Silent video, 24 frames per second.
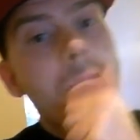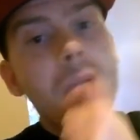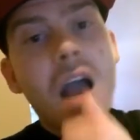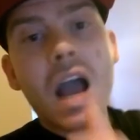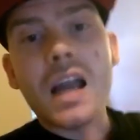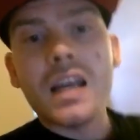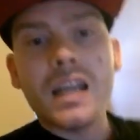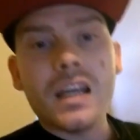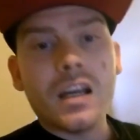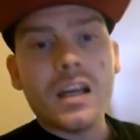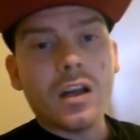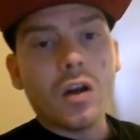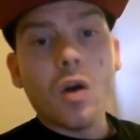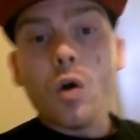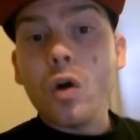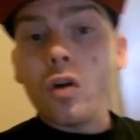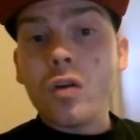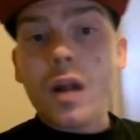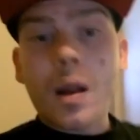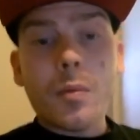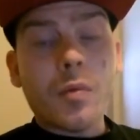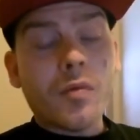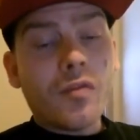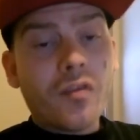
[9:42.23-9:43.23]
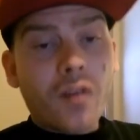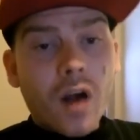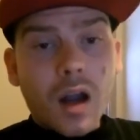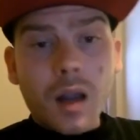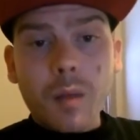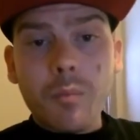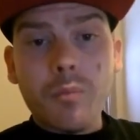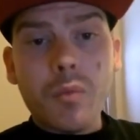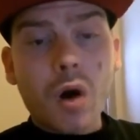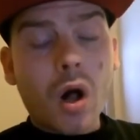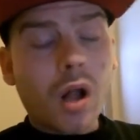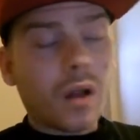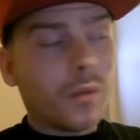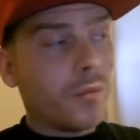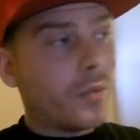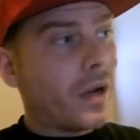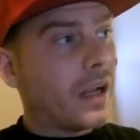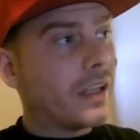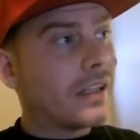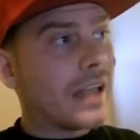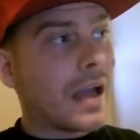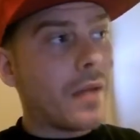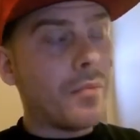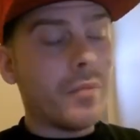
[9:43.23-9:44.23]
I need to go grab a fucking ball and
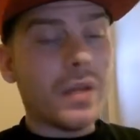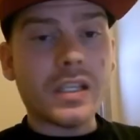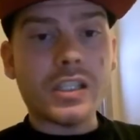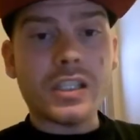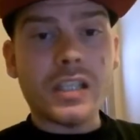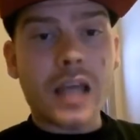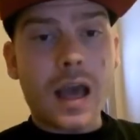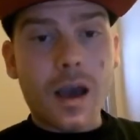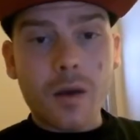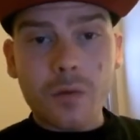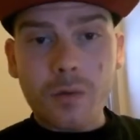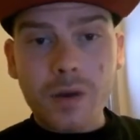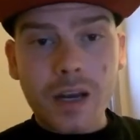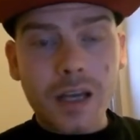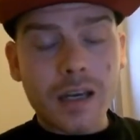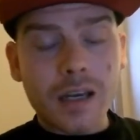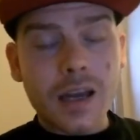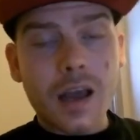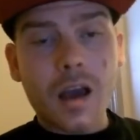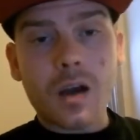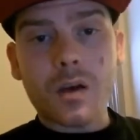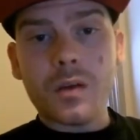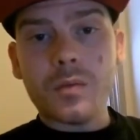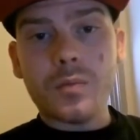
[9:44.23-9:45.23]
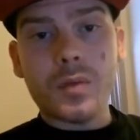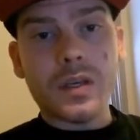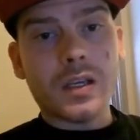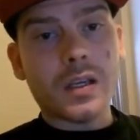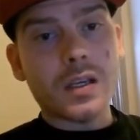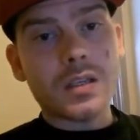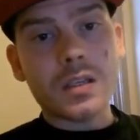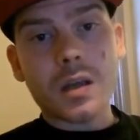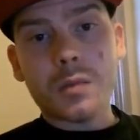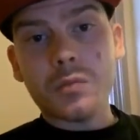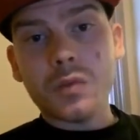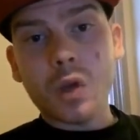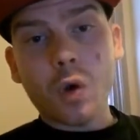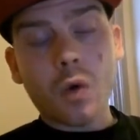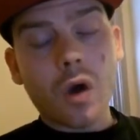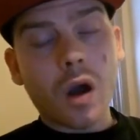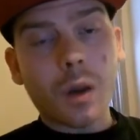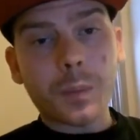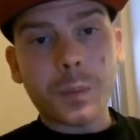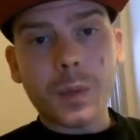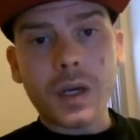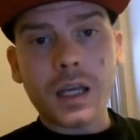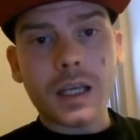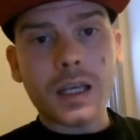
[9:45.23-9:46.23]
break that bitch down right now, because I'm low
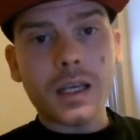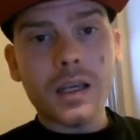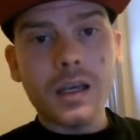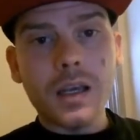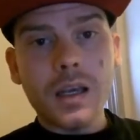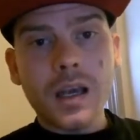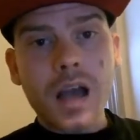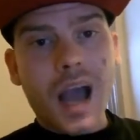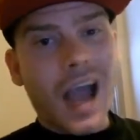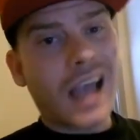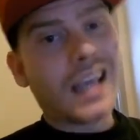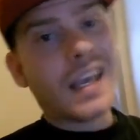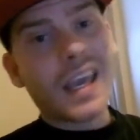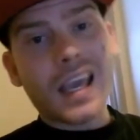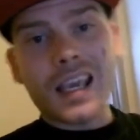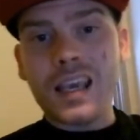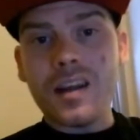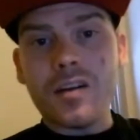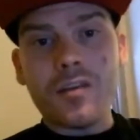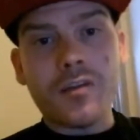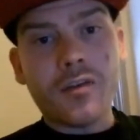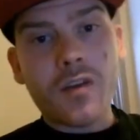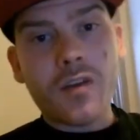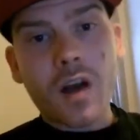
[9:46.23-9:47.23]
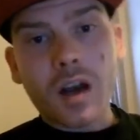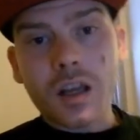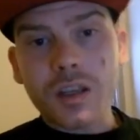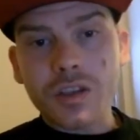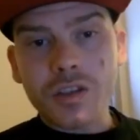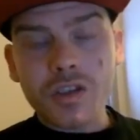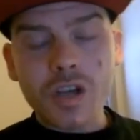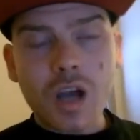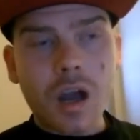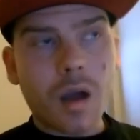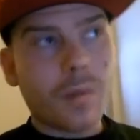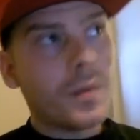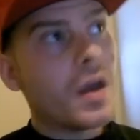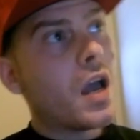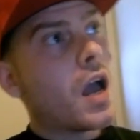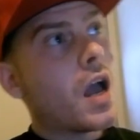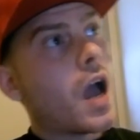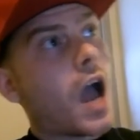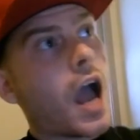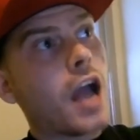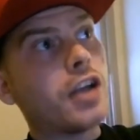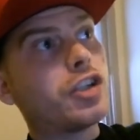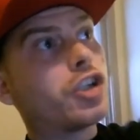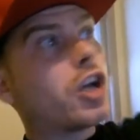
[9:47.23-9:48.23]
on money. I can't get a fucking job.
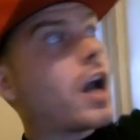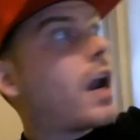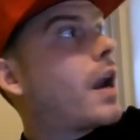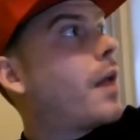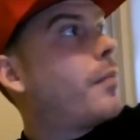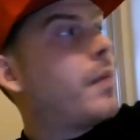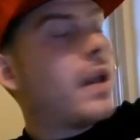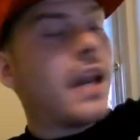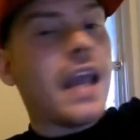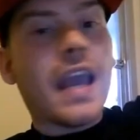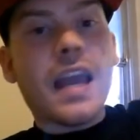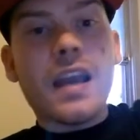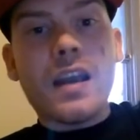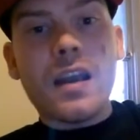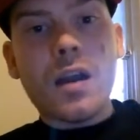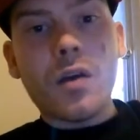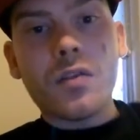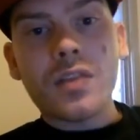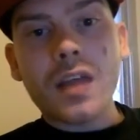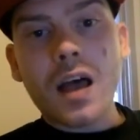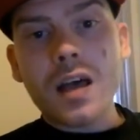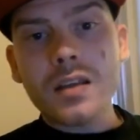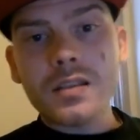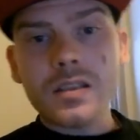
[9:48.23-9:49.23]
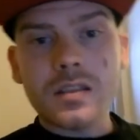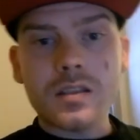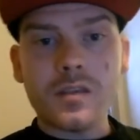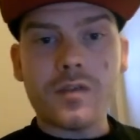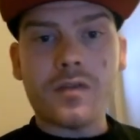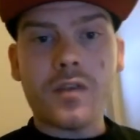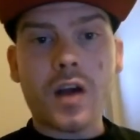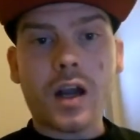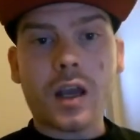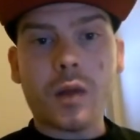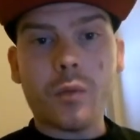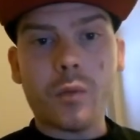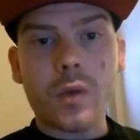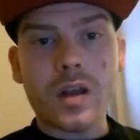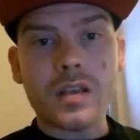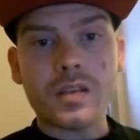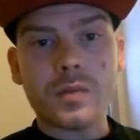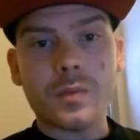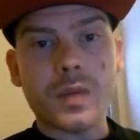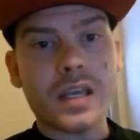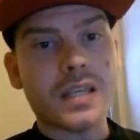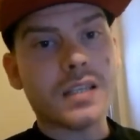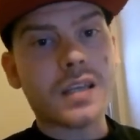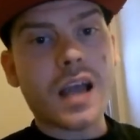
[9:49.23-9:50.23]
I tried, I've been handing out thousands of fucking
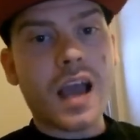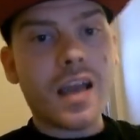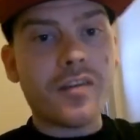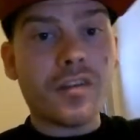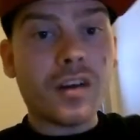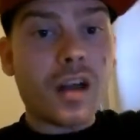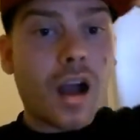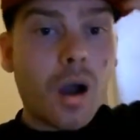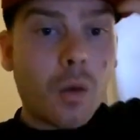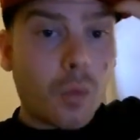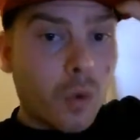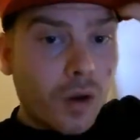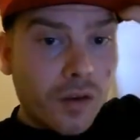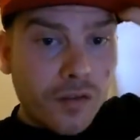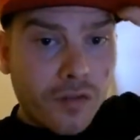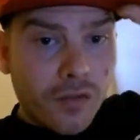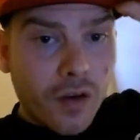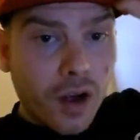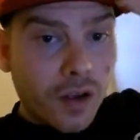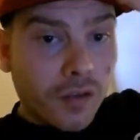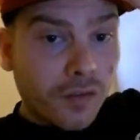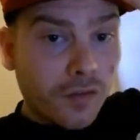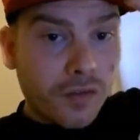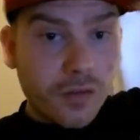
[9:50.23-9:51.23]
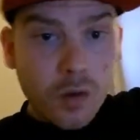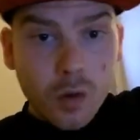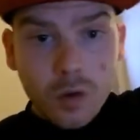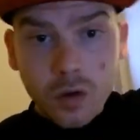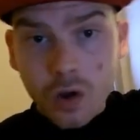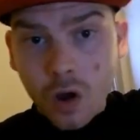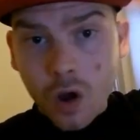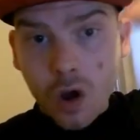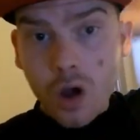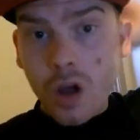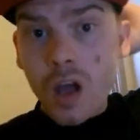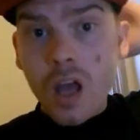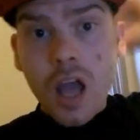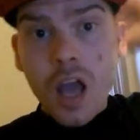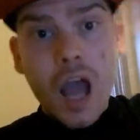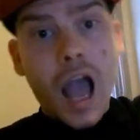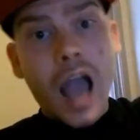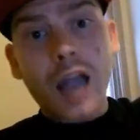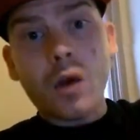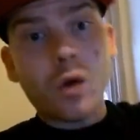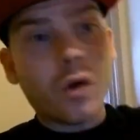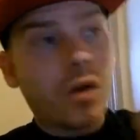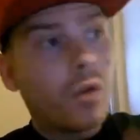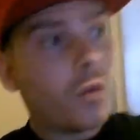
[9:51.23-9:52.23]
resumes, I haven't got one fucking phone call. I
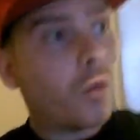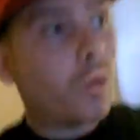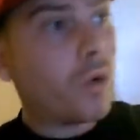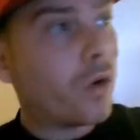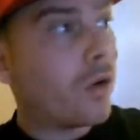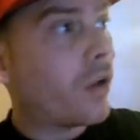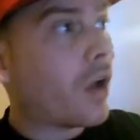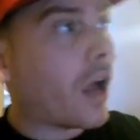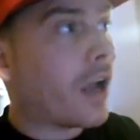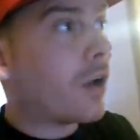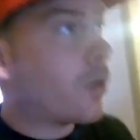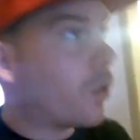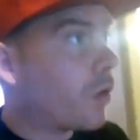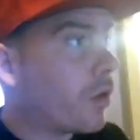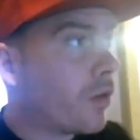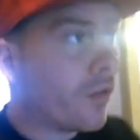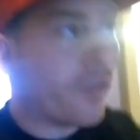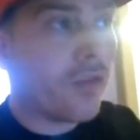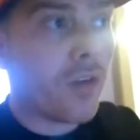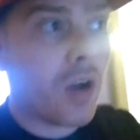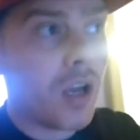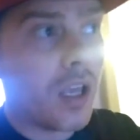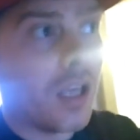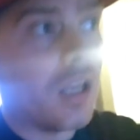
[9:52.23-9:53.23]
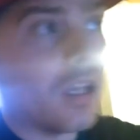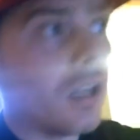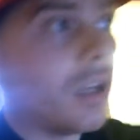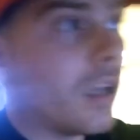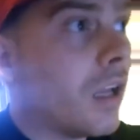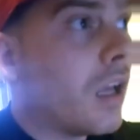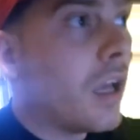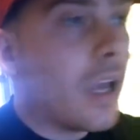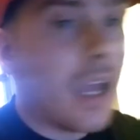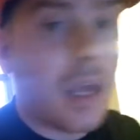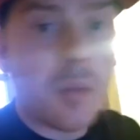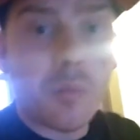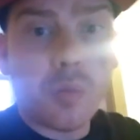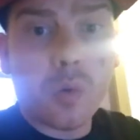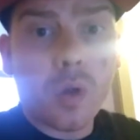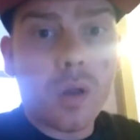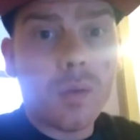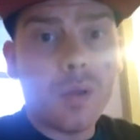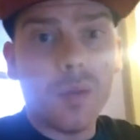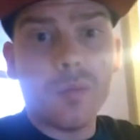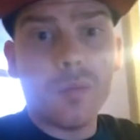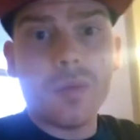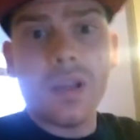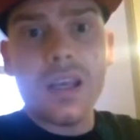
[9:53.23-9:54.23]
go to the fucking
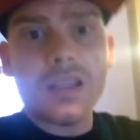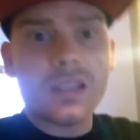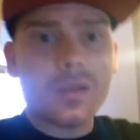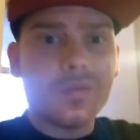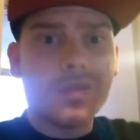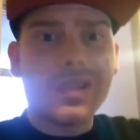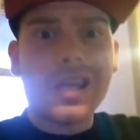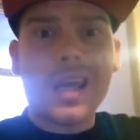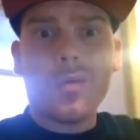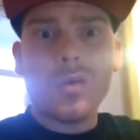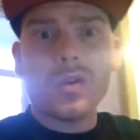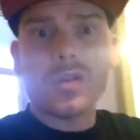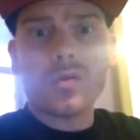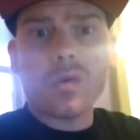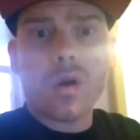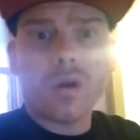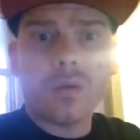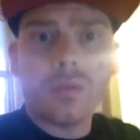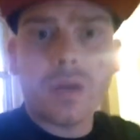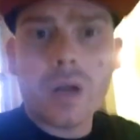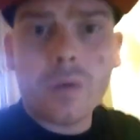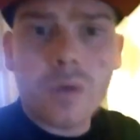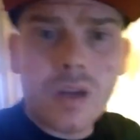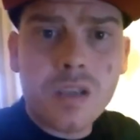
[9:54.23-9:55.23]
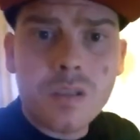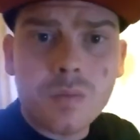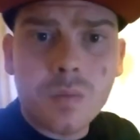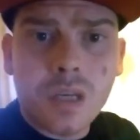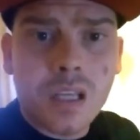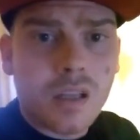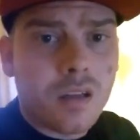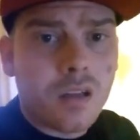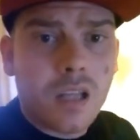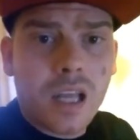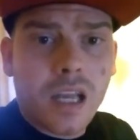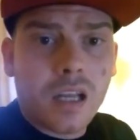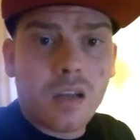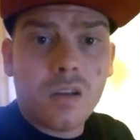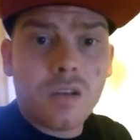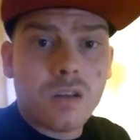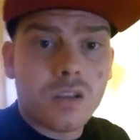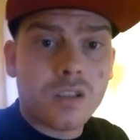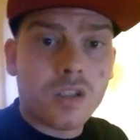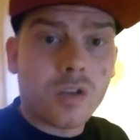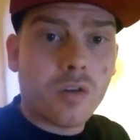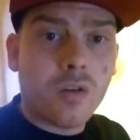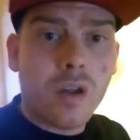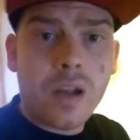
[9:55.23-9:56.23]
employment place, I'm saying, what's wrong with my resume? They're like, oh,
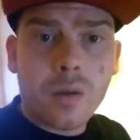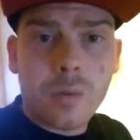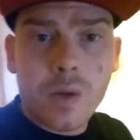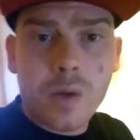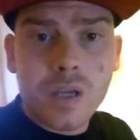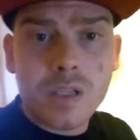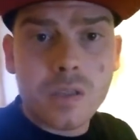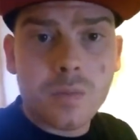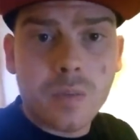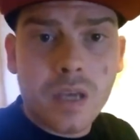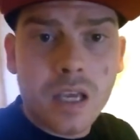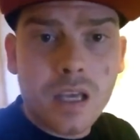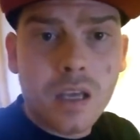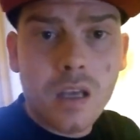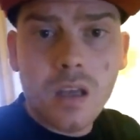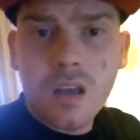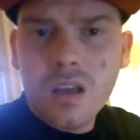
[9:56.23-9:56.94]
it's a great resume.